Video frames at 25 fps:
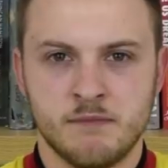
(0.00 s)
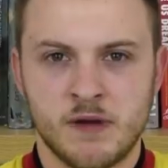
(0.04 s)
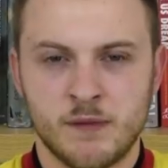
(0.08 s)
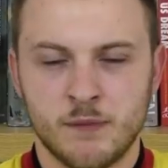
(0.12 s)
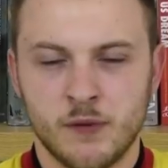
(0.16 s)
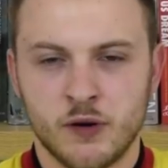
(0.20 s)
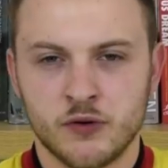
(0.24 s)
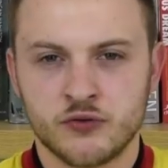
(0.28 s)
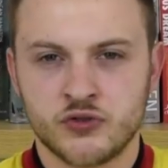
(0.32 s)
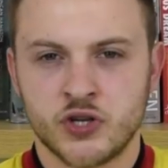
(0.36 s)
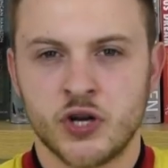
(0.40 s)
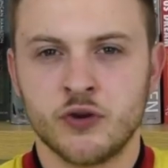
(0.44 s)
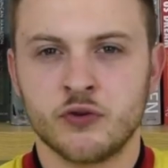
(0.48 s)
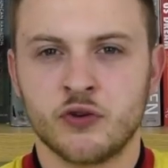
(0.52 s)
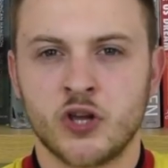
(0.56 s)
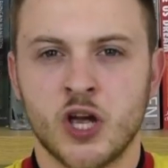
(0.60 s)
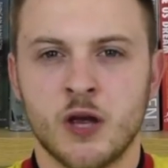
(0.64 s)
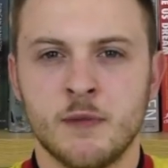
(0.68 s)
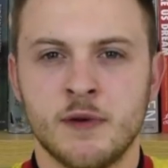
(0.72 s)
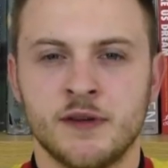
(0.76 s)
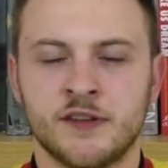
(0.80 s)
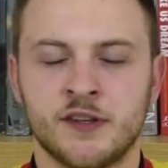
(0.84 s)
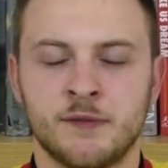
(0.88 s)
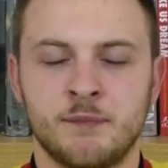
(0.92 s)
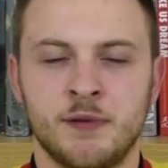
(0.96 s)
Meanwhile, Joe
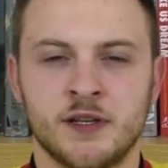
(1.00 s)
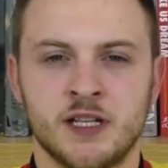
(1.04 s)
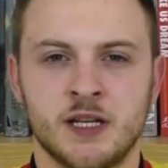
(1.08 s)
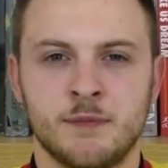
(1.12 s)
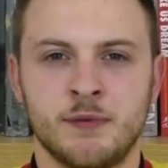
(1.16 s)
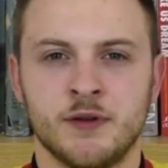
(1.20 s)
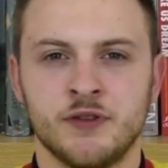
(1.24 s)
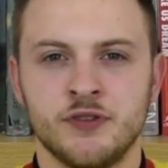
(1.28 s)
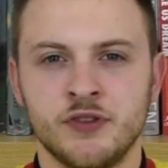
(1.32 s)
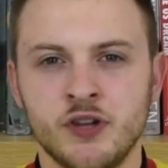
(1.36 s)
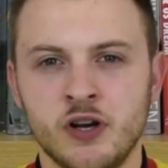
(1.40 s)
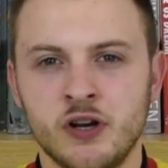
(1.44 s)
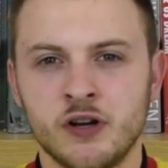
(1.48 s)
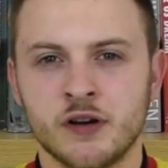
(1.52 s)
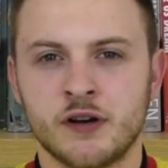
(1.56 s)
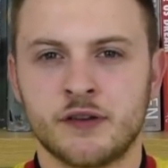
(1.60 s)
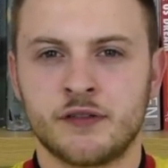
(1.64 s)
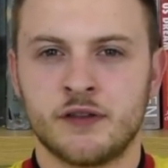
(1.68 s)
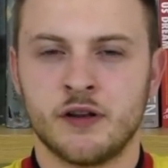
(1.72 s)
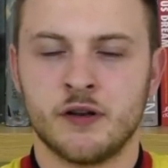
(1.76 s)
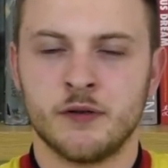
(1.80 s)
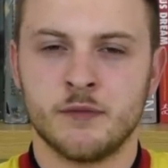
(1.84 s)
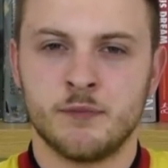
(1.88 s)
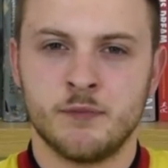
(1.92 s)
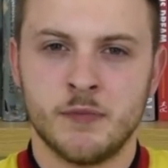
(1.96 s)
Gomez has picked up a knock,
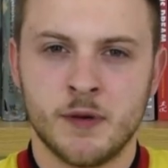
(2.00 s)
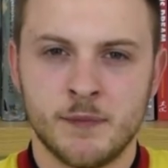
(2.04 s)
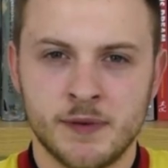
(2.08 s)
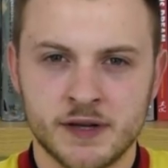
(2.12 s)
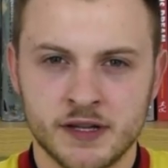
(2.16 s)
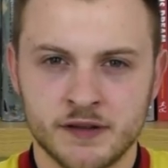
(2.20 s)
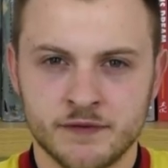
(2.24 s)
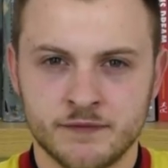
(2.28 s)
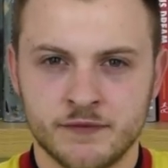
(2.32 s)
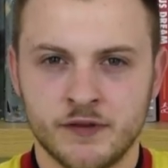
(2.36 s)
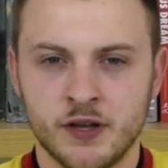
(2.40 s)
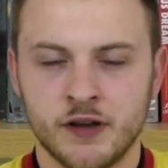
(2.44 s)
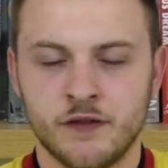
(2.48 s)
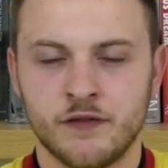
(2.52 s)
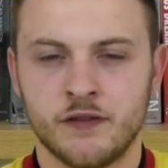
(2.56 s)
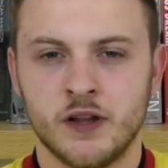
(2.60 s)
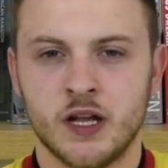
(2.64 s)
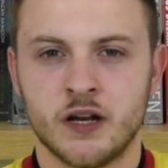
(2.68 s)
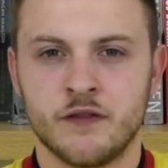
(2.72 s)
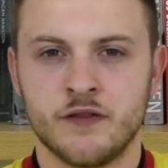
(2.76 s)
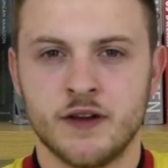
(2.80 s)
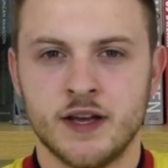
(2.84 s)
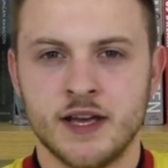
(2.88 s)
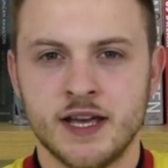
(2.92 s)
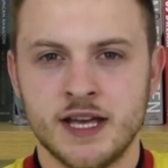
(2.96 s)
so a bit of tough
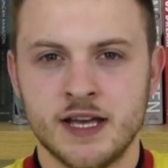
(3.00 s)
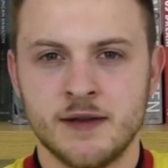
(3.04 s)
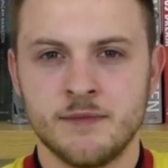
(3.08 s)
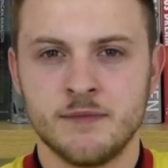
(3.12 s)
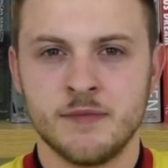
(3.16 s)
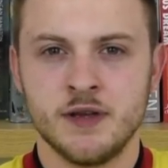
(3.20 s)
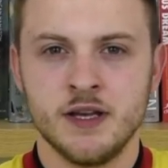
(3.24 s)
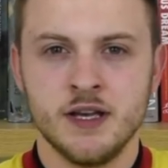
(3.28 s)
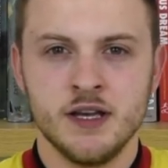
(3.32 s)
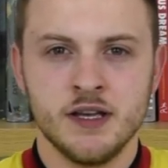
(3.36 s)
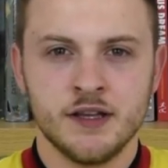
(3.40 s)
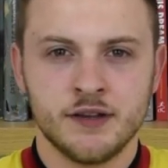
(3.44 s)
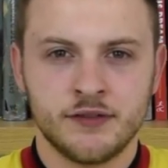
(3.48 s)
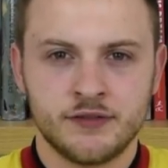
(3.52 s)
luck for him.